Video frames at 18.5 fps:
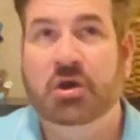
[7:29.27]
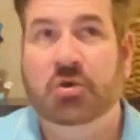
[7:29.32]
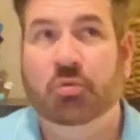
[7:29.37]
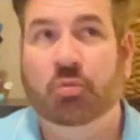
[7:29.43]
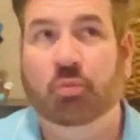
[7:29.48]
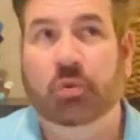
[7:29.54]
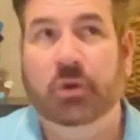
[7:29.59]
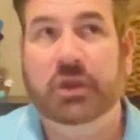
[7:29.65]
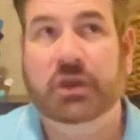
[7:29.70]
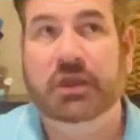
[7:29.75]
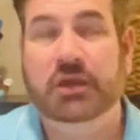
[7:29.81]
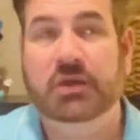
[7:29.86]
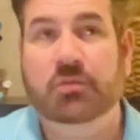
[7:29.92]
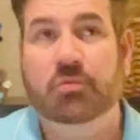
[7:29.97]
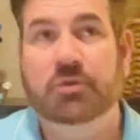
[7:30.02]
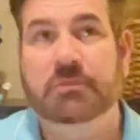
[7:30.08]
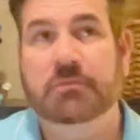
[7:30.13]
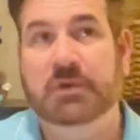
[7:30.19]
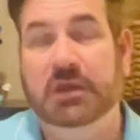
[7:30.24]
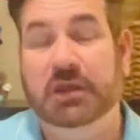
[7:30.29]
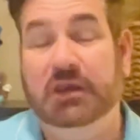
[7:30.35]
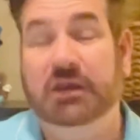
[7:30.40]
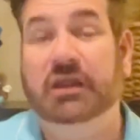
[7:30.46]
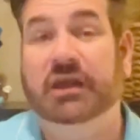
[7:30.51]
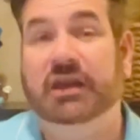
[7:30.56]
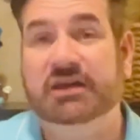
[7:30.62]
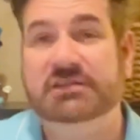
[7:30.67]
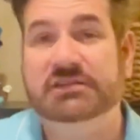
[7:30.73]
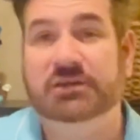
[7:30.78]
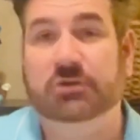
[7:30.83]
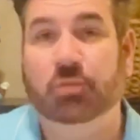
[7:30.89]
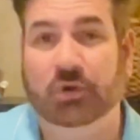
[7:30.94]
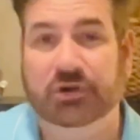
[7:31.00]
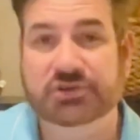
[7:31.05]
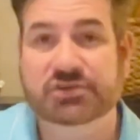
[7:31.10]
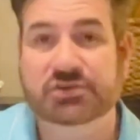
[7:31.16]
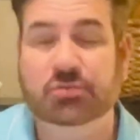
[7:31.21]
we would meet, like I said,
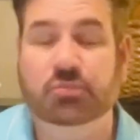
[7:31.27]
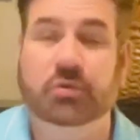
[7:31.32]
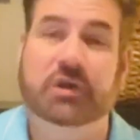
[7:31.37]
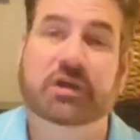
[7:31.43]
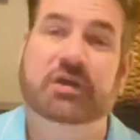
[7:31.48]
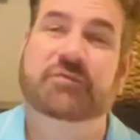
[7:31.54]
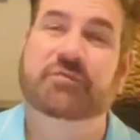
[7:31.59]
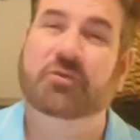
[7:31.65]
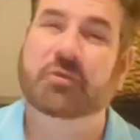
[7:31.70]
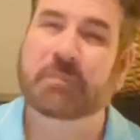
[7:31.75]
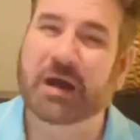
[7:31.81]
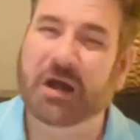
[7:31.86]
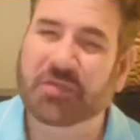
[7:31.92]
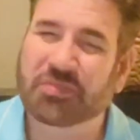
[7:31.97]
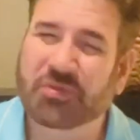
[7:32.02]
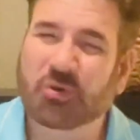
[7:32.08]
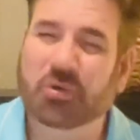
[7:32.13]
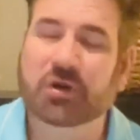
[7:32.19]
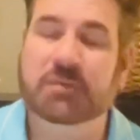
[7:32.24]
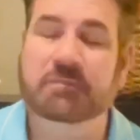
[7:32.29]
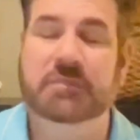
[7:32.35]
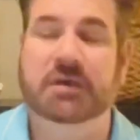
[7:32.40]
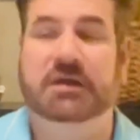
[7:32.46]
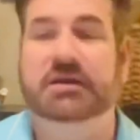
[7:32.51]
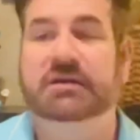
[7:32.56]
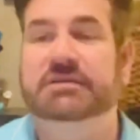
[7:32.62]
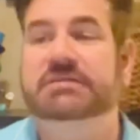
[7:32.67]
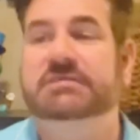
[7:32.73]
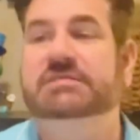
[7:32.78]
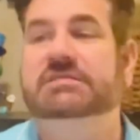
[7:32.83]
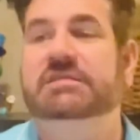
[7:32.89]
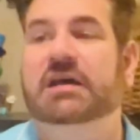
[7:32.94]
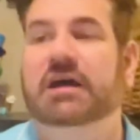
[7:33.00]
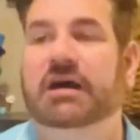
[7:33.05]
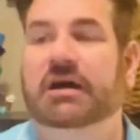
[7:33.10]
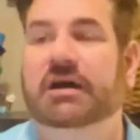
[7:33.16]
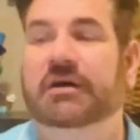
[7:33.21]
once a week for about 30 minutes,
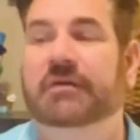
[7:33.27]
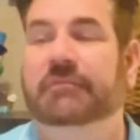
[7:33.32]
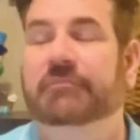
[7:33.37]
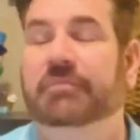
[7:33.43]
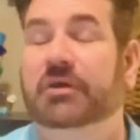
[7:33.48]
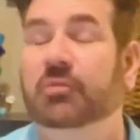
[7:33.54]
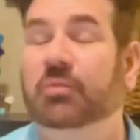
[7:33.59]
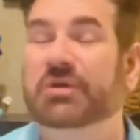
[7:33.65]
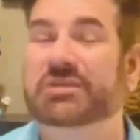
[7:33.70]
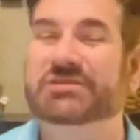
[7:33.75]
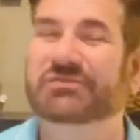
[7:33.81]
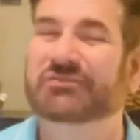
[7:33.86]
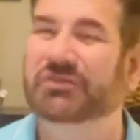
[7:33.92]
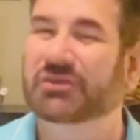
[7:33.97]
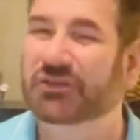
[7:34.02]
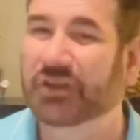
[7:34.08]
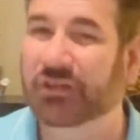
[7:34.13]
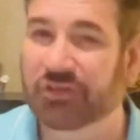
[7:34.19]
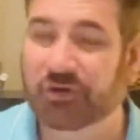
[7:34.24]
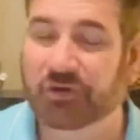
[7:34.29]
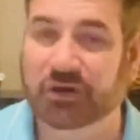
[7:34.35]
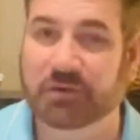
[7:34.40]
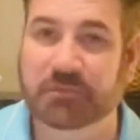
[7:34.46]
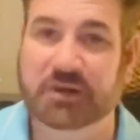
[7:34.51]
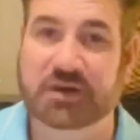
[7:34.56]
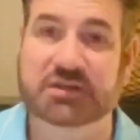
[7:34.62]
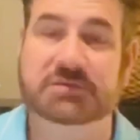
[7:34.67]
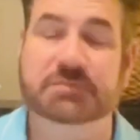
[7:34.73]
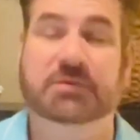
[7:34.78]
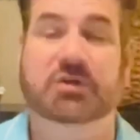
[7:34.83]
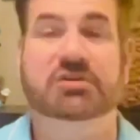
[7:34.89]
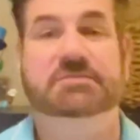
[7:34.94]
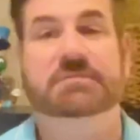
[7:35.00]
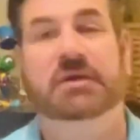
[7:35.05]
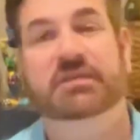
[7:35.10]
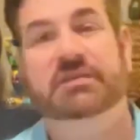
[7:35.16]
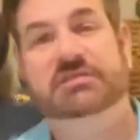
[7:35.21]
but it wasn't really 30 minutes because
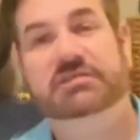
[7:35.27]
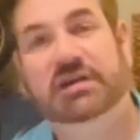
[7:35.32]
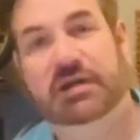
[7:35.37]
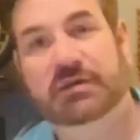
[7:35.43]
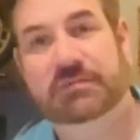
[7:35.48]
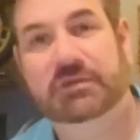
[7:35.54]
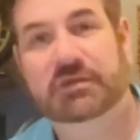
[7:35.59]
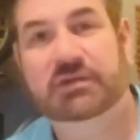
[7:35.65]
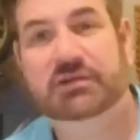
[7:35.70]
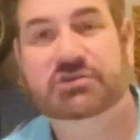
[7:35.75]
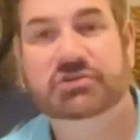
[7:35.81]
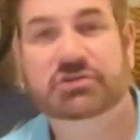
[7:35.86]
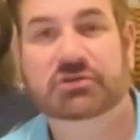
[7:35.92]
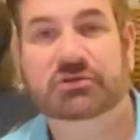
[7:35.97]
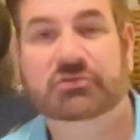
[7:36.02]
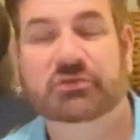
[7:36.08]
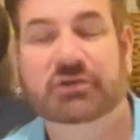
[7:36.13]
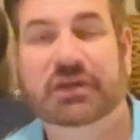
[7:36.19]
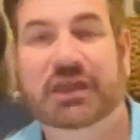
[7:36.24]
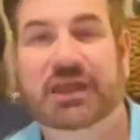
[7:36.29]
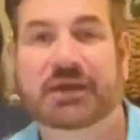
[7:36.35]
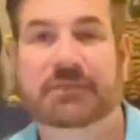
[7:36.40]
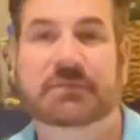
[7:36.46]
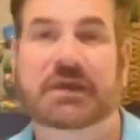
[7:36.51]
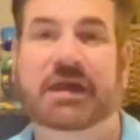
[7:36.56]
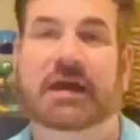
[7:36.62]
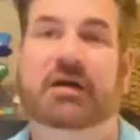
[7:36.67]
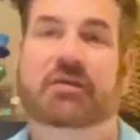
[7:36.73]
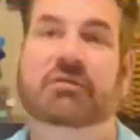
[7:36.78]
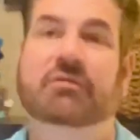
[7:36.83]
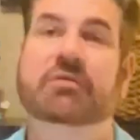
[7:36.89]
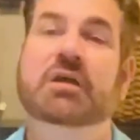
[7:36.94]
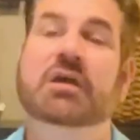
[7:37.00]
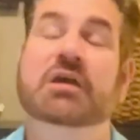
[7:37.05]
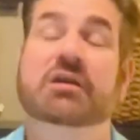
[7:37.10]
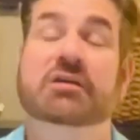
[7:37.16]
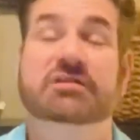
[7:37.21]
by the time the children came down,
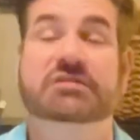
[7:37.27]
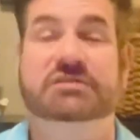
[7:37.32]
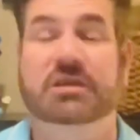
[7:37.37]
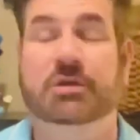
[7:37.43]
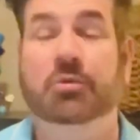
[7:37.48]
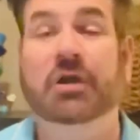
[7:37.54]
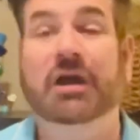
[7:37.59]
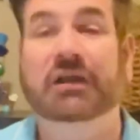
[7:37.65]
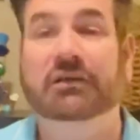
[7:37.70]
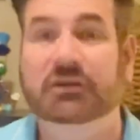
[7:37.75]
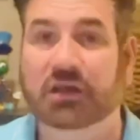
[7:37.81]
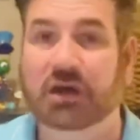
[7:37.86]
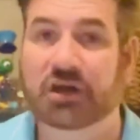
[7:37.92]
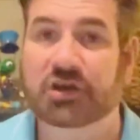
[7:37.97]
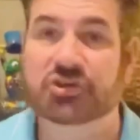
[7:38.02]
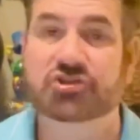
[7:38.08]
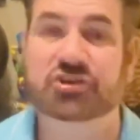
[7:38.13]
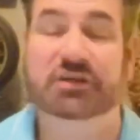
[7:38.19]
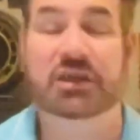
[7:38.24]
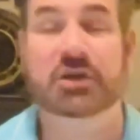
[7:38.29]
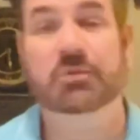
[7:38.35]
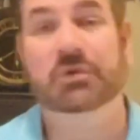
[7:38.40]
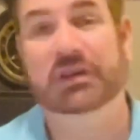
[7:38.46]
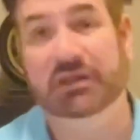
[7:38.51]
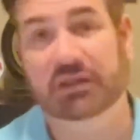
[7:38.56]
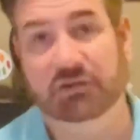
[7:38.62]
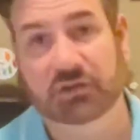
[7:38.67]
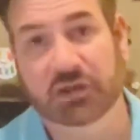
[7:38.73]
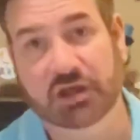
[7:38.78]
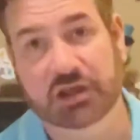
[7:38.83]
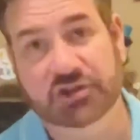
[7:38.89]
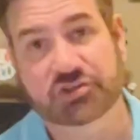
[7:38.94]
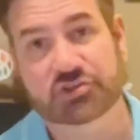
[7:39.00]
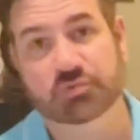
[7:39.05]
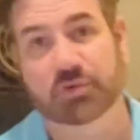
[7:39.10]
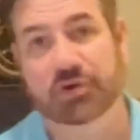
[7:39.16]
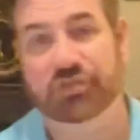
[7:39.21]
because they were at lunch, and he would eat
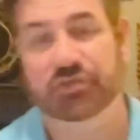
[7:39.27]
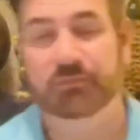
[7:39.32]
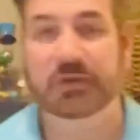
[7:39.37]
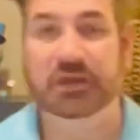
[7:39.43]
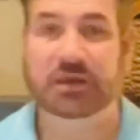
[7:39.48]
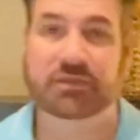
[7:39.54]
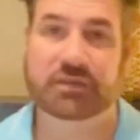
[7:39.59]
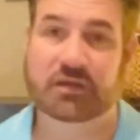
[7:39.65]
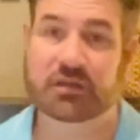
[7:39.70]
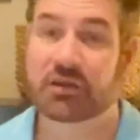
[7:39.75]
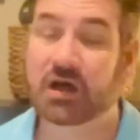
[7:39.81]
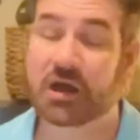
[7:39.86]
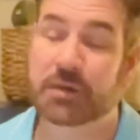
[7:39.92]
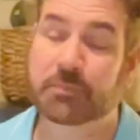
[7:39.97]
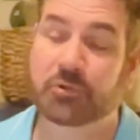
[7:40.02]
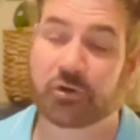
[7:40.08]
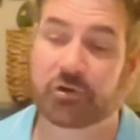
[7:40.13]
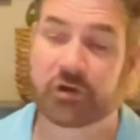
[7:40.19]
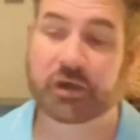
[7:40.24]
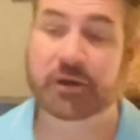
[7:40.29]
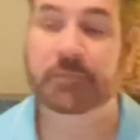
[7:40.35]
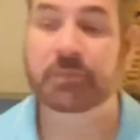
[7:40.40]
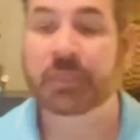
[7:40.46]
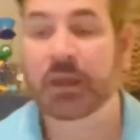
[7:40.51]
lunch with me in the library.